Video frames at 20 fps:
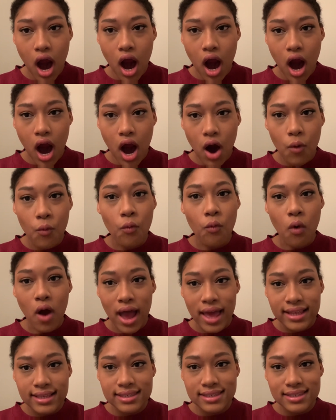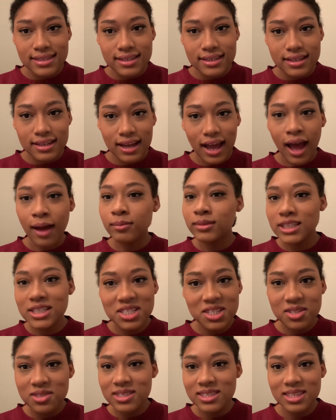What? I'm just
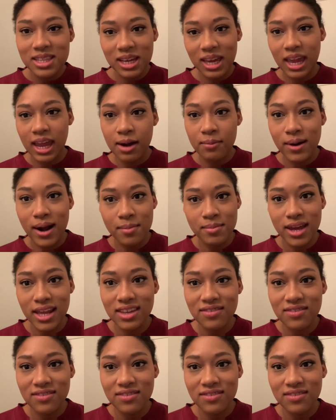using the camera. I'm not even